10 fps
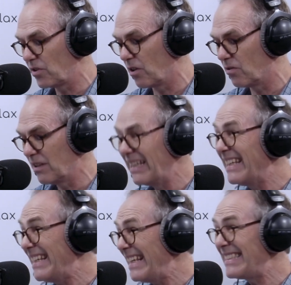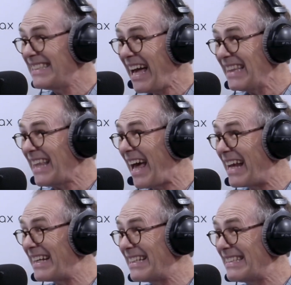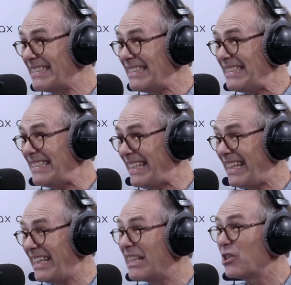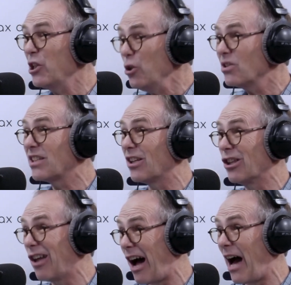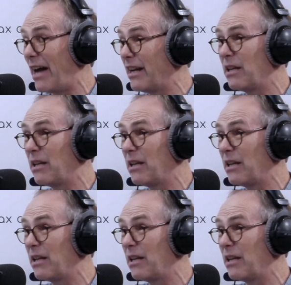So it's not that it's used a lot,